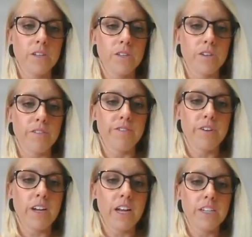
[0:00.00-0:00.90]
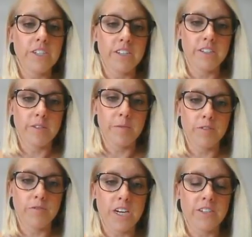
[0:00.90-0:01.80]
So food allergies and
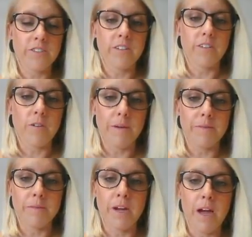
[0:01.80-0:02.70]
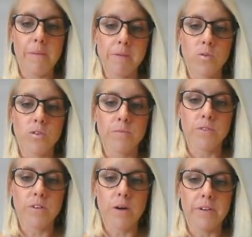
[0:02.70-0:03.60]
special dietary requirements are becoming more and
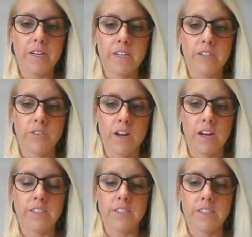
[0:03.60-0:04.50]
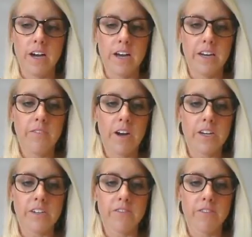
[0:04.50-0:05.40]
more common in Australian society,
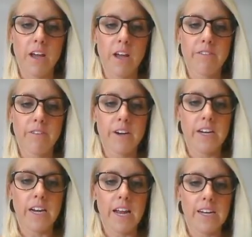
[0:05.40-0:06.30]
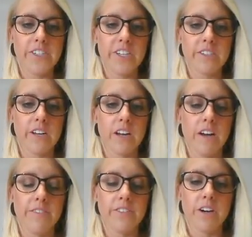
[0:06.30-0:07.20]
ranging from life-threatening allergies to
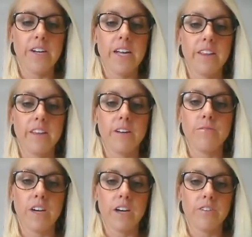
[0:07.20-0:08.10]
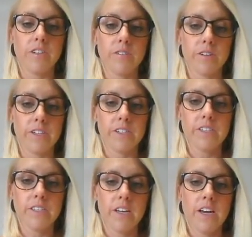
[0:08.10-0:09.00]
lifestyle and ethical dietary
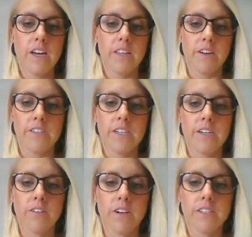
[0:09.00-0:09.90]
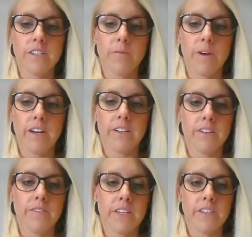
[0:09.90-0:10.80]
choices. There is an increased awareness
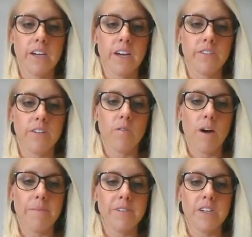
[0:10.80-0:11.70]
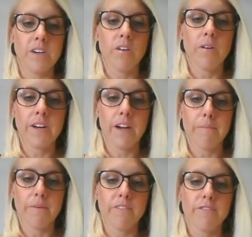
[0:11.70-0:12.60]
of these dietary requirements and a growing
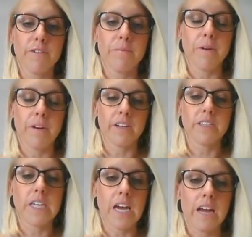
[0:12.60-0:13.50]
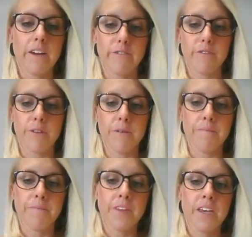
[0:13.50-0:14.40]
number of food products to cater for
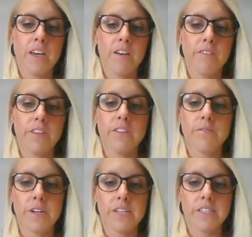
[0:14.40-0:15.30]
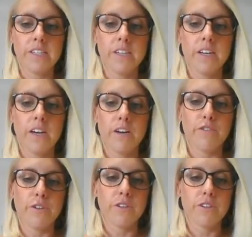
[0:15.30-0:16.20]
them. For this reason,
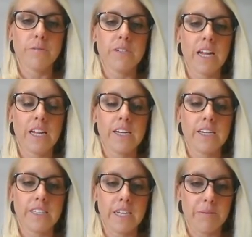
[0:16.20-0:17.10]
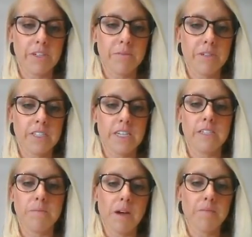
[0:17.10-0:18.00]
food and hospitality establishments need
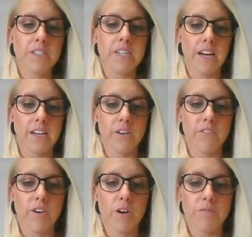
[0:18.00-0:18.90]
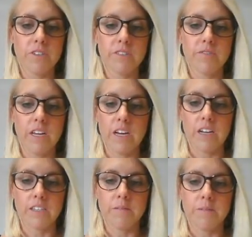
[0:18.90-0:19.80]
to be up to date and offer options for their
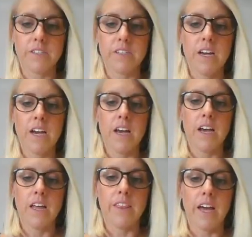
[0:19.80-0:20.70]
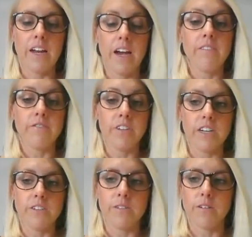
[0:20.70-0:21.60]
customers that have
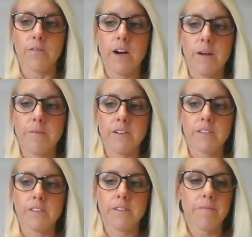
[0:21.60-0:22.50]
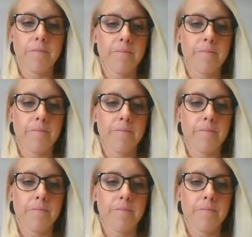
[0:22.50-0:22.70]
dietary requirements.